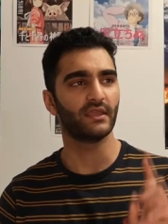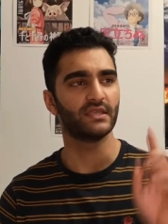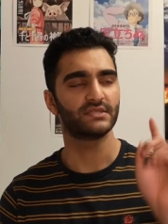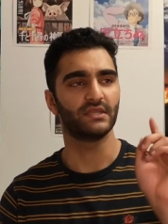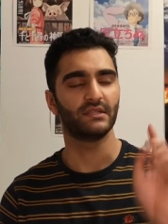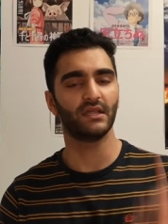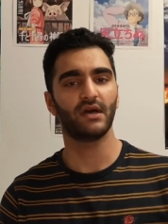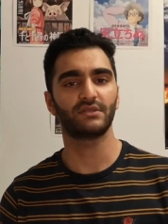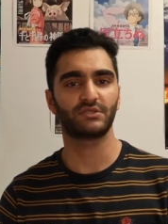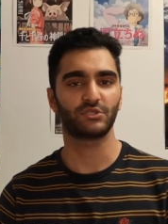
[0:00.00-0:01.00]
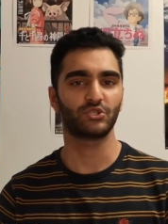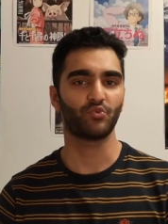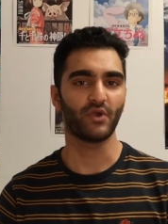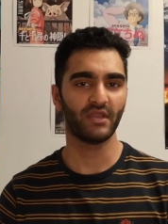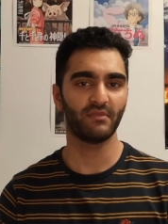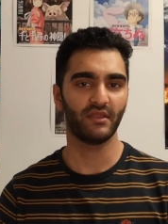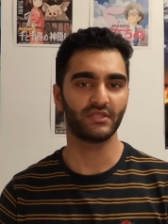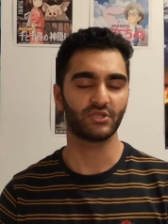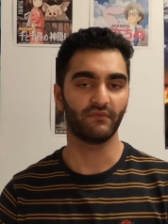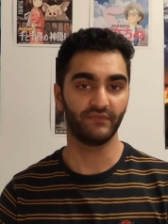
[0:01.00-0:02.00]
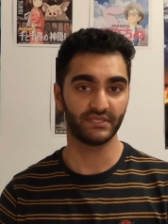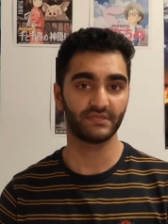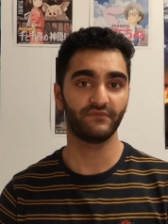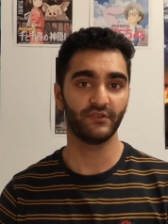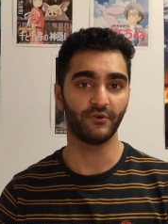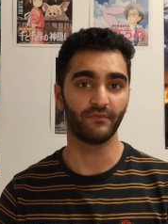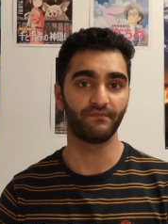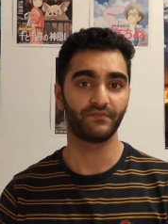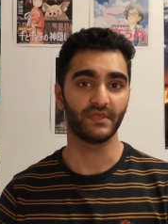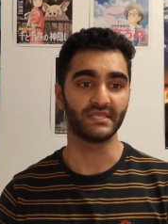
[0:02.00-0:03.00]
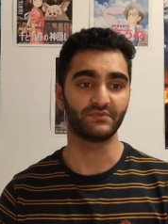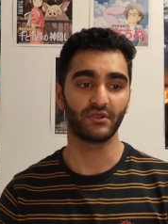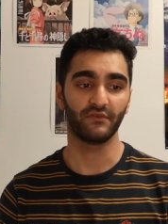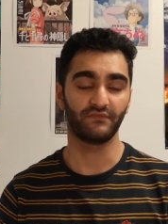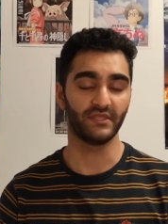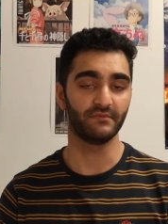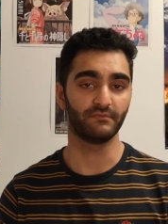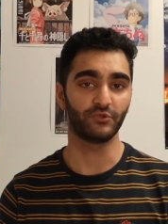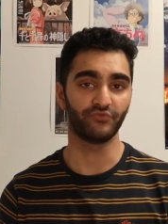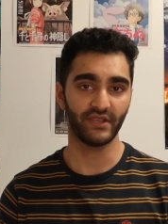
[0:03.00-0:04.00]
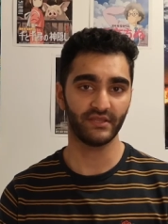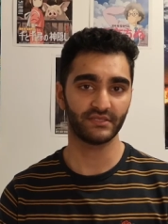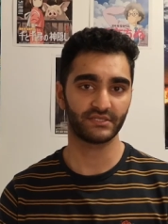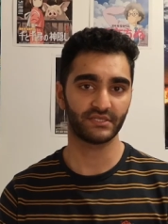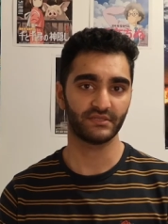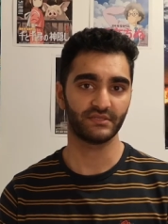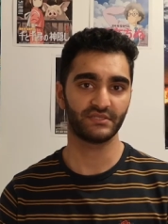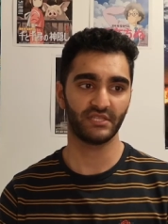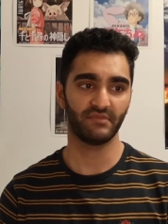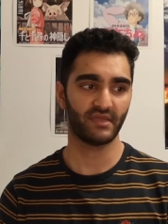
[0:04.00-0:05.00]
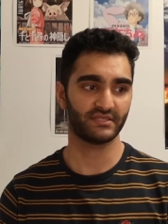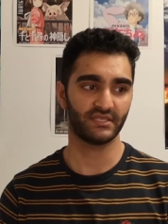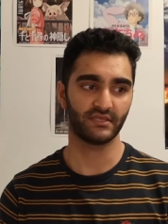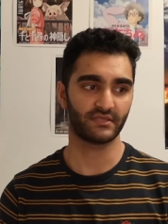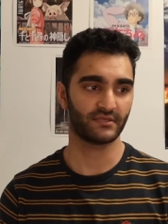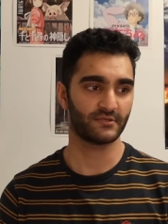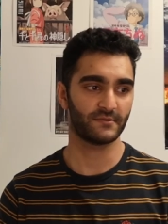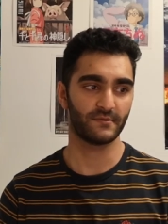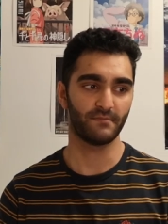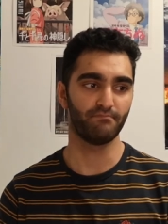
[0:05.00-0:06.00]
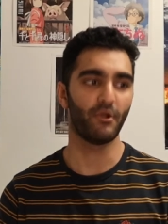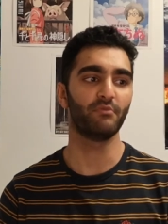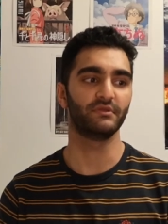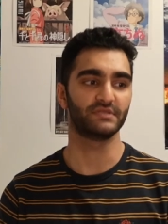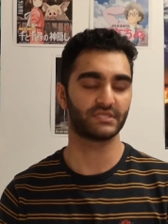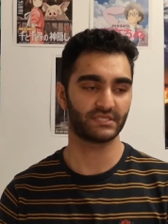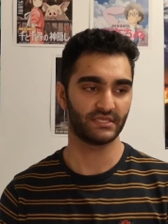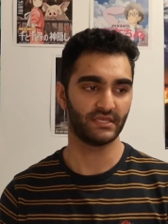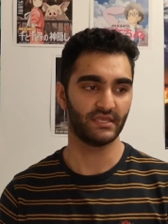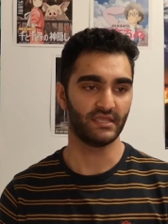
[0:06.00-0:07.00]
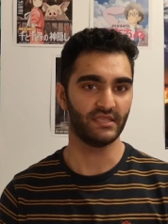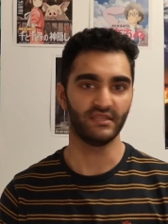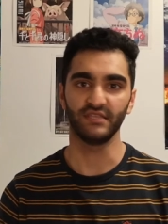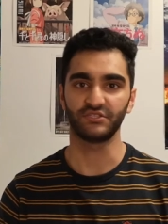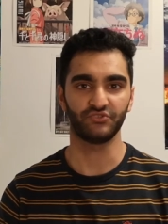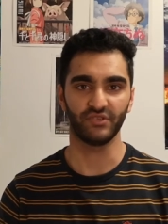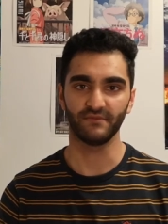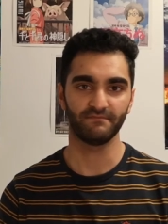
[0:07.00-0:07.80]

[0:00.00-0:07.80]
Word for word: is the last 20 minutes of this film is one of the greatest cinematic moments in history